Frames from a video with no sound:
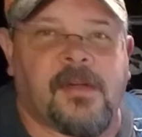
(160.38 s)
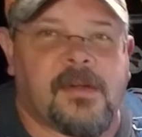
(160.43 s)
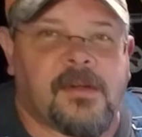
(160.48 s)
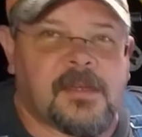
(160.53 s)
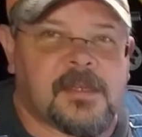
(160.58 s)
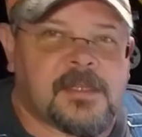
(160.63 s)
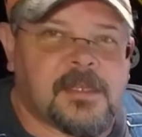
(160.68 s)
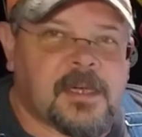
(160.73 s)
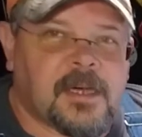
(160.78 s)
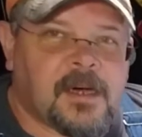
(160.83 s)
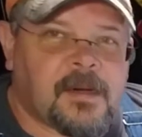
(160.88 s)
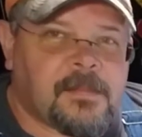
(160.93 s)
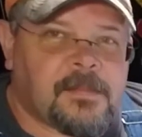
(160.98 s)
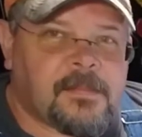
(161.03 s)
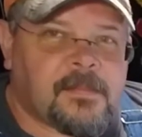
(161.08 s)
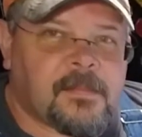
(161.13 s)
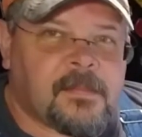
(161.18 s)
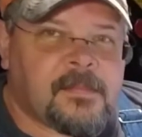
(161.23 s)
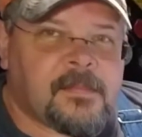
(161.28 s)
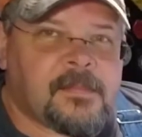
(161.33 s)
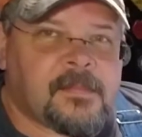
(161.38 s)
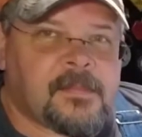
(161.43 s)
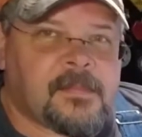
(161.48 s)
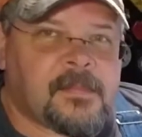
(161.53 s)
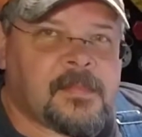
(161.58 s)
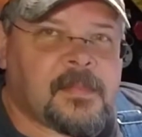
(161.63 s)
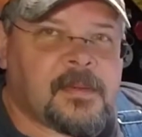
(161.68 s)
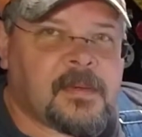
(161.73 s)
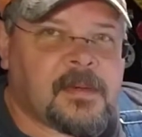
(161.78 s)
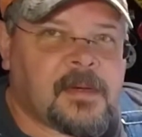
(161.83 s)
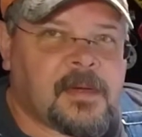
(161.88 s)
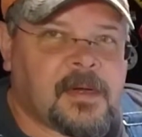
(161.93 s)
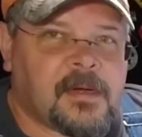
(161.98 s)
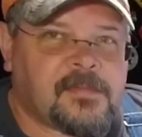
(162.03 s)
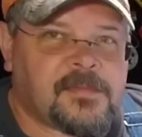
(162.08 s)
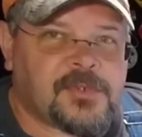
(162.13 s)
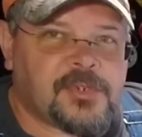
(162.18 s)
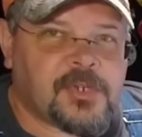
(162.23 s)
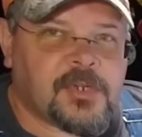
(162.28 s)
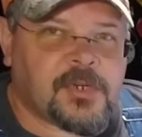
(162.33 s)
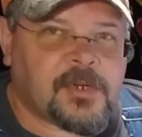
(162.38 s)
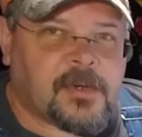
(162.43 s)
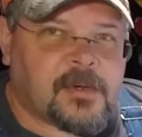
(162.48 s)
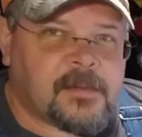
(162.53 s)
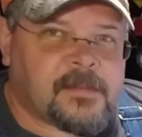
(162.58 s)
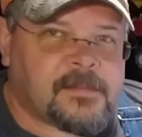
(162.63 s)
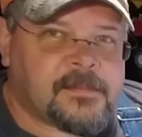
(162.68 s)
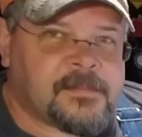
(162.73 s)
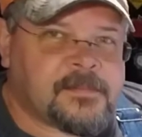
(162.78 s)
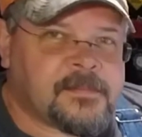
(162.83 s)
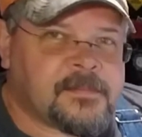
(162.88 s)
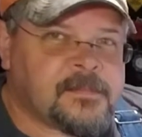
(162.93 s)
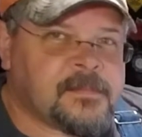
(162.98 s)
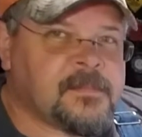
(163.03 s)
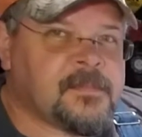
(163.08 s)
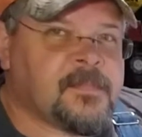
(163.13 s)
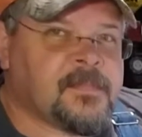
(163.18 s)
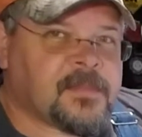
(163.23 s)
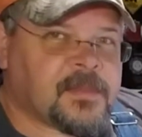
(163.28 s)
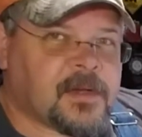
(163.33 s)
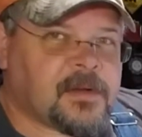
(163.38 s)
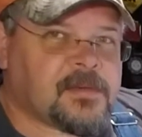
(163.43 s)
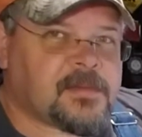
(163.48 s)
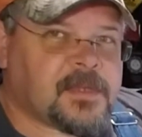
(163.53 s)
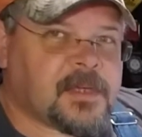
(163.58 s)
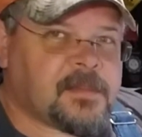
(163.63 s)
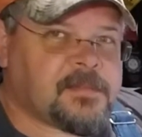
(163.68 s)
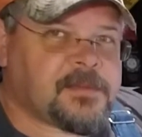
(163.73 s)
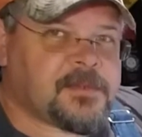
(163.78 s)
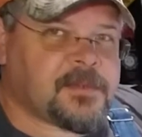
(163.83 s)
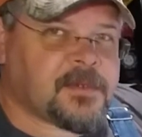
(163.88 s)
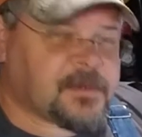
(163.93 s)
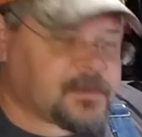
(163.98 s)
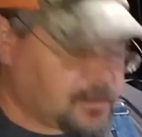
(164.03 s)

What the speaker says: a cup of sugar. Third cup of sugar.